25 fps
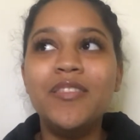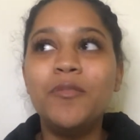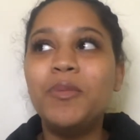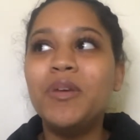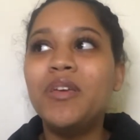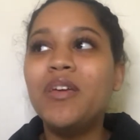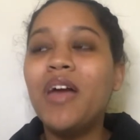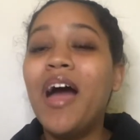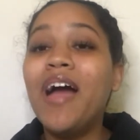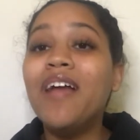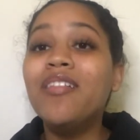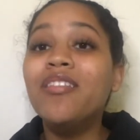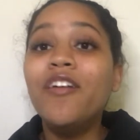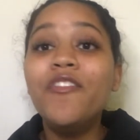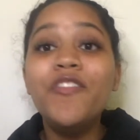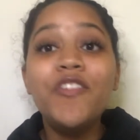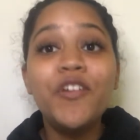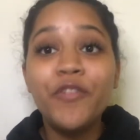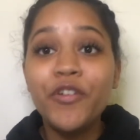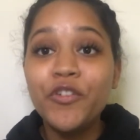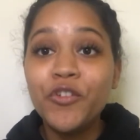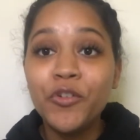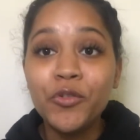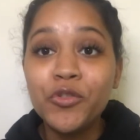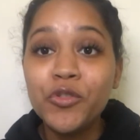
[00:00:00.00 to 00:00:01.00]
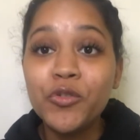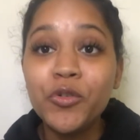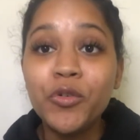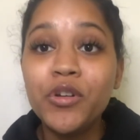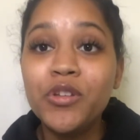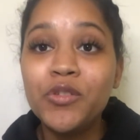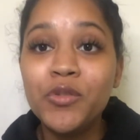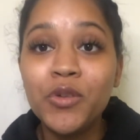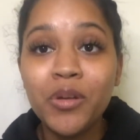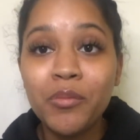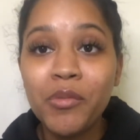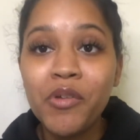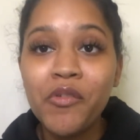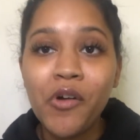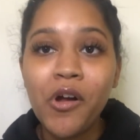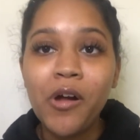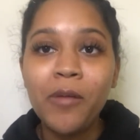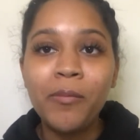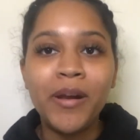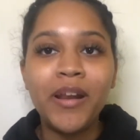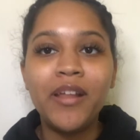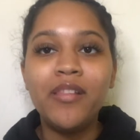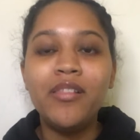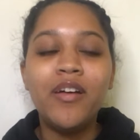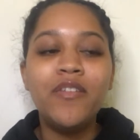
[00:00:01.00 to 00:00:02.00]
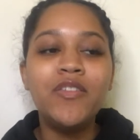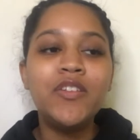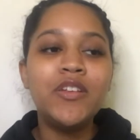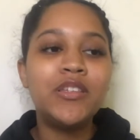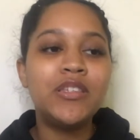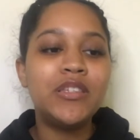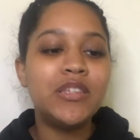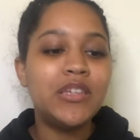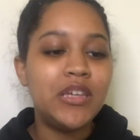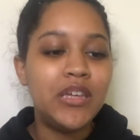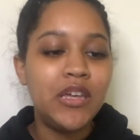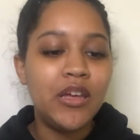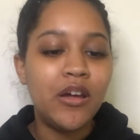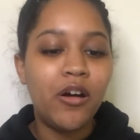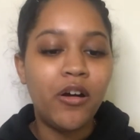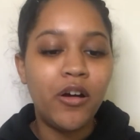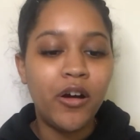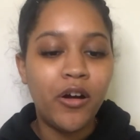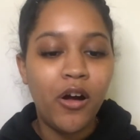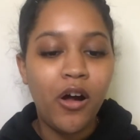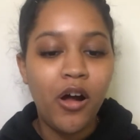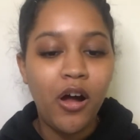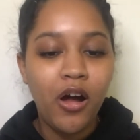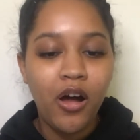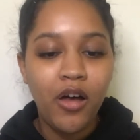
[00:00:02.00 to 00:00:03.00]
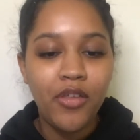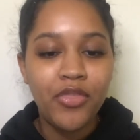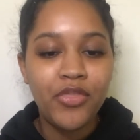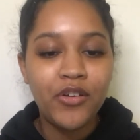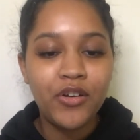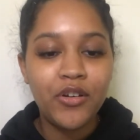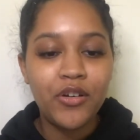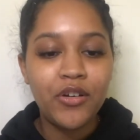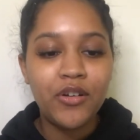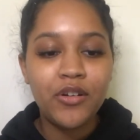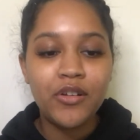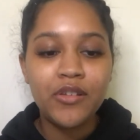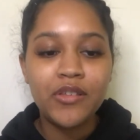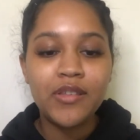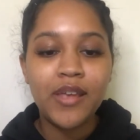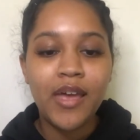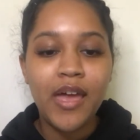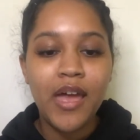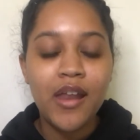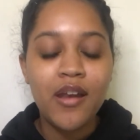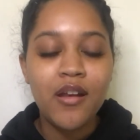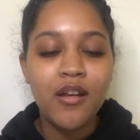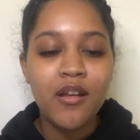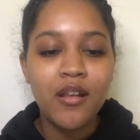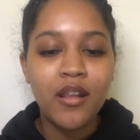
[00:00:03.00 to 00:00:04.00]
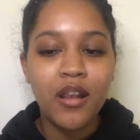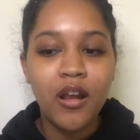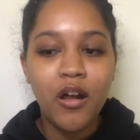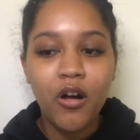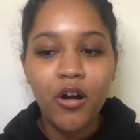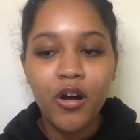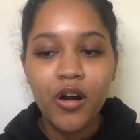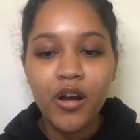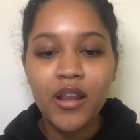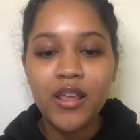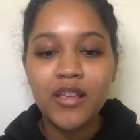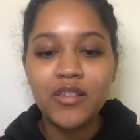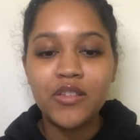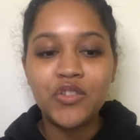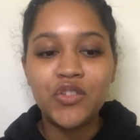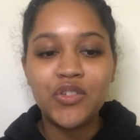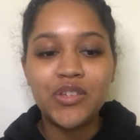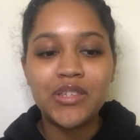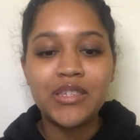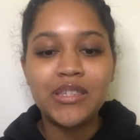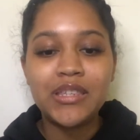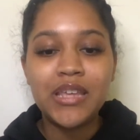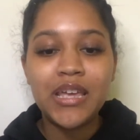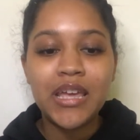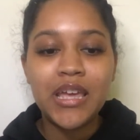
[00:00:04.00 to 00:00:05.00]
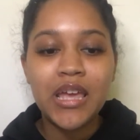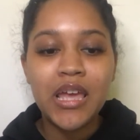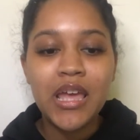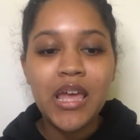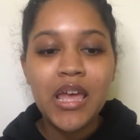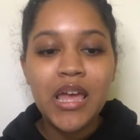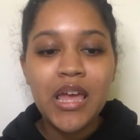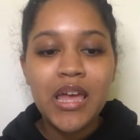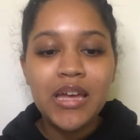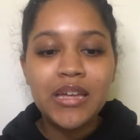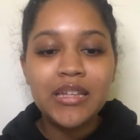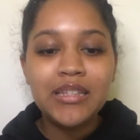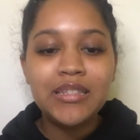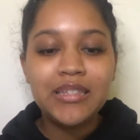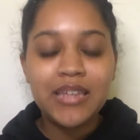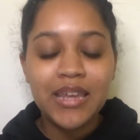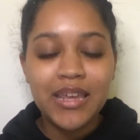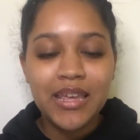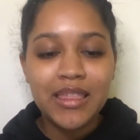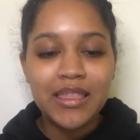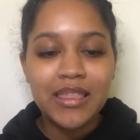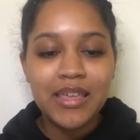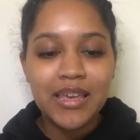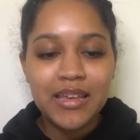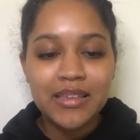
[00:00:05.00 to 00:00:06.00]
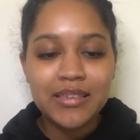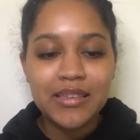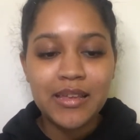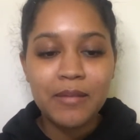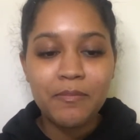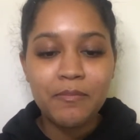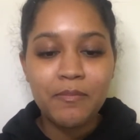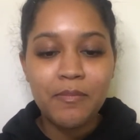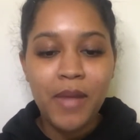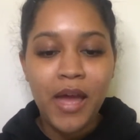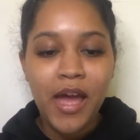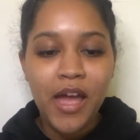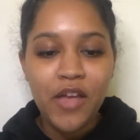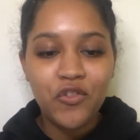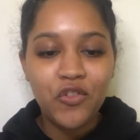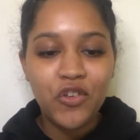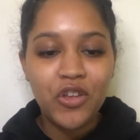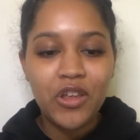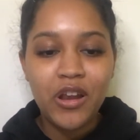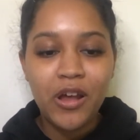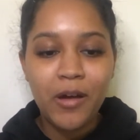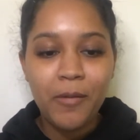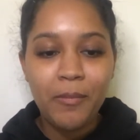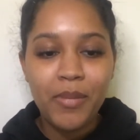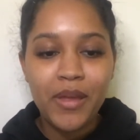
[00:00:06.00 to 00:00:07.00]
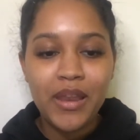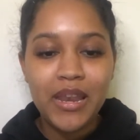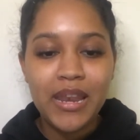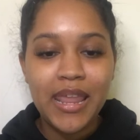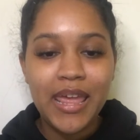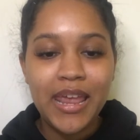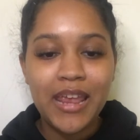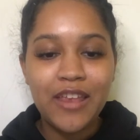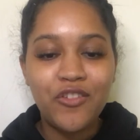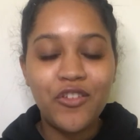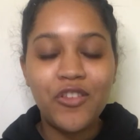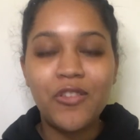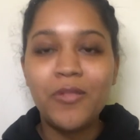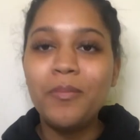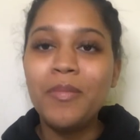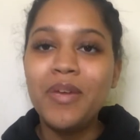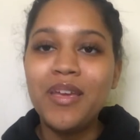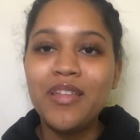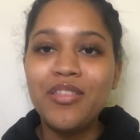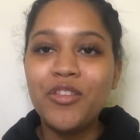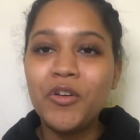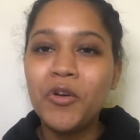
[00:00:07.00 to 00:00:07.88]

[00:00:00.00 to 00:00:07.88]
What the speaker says: I love the original stories, don't get me wrong, but I love to see authors and artists just like take things and mash it up and like just make